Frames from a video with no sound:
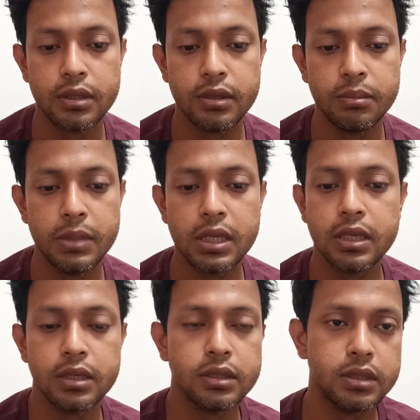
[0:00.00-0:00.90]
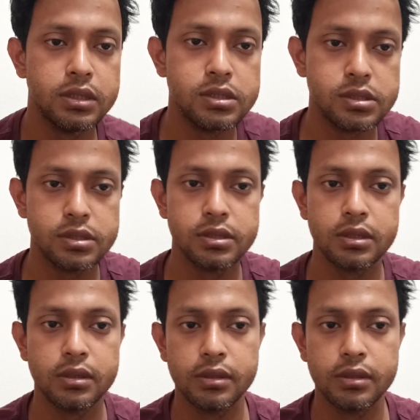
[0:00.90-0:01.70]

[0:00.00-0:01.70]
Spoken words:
they're making these